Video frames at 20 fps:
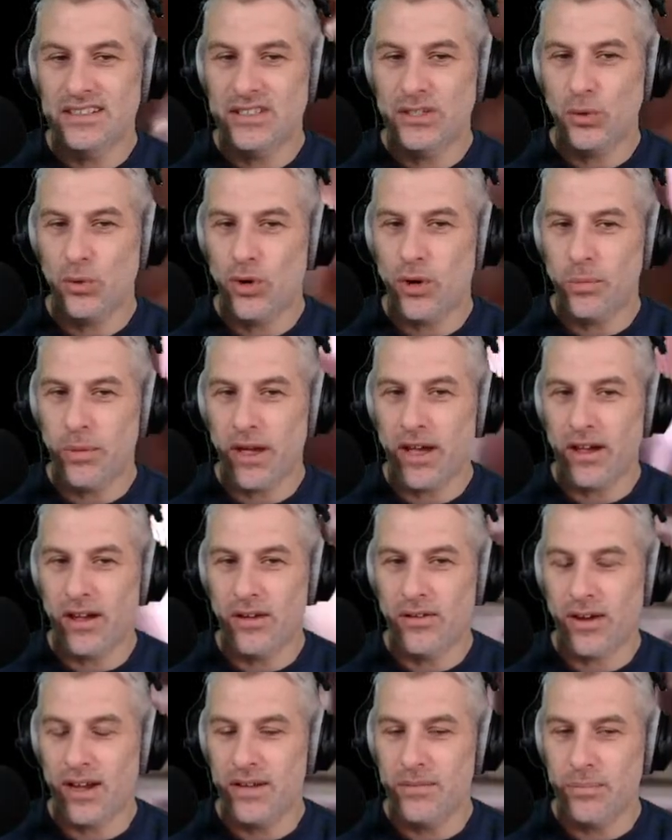Talk about a
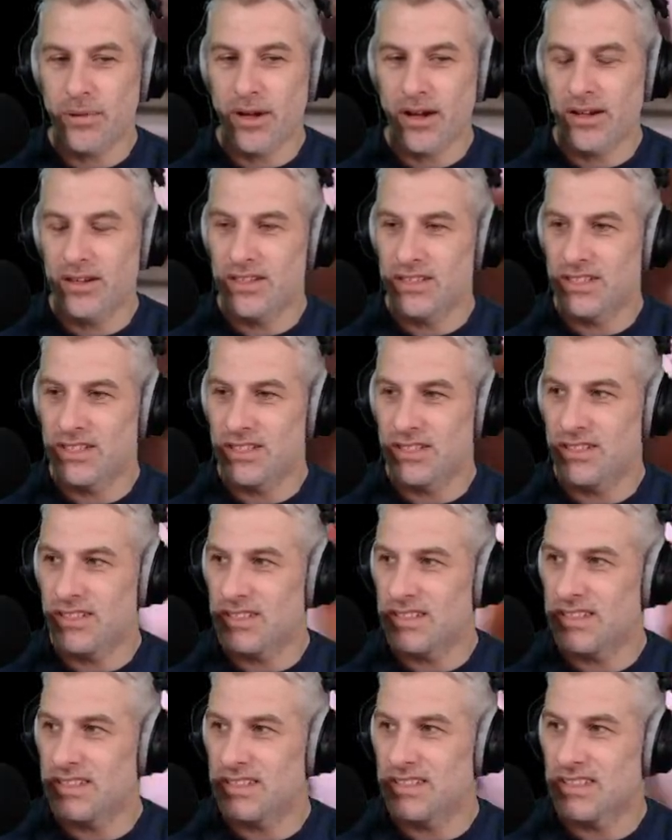great partner
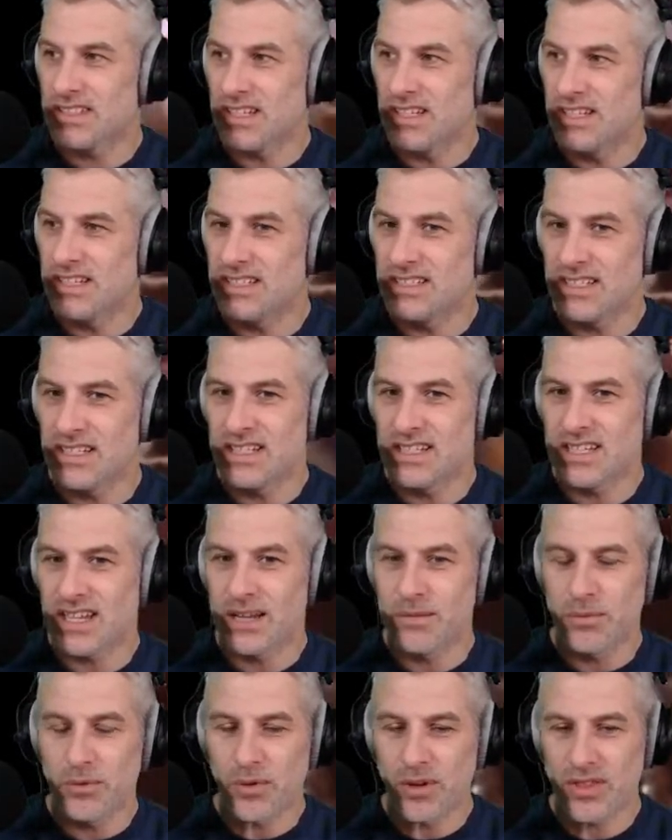to sit at dinner
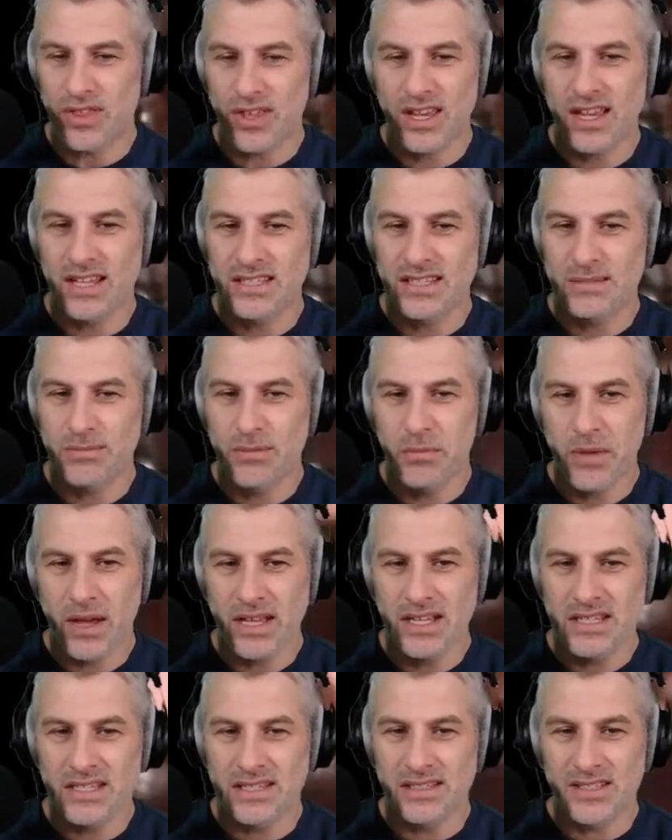table with. He had some
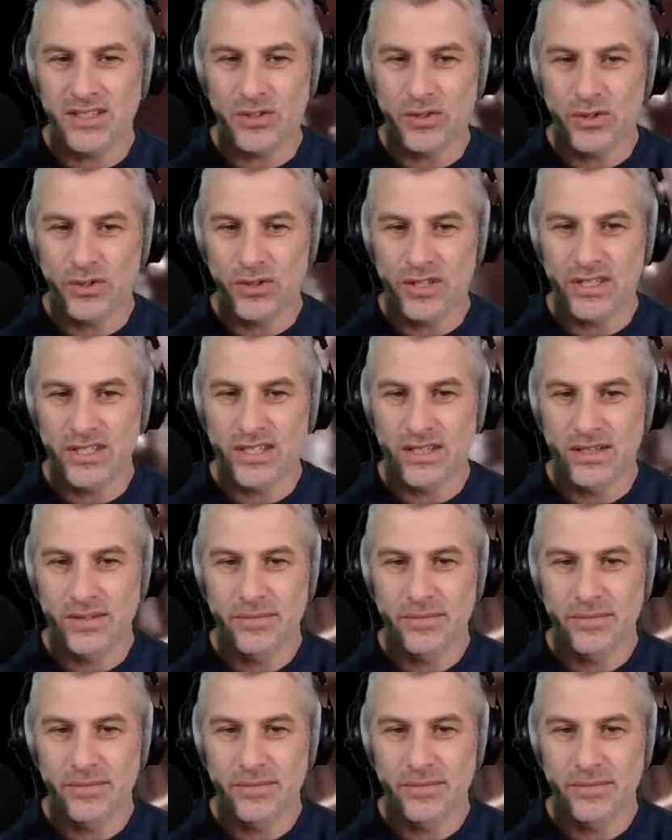amazing stories.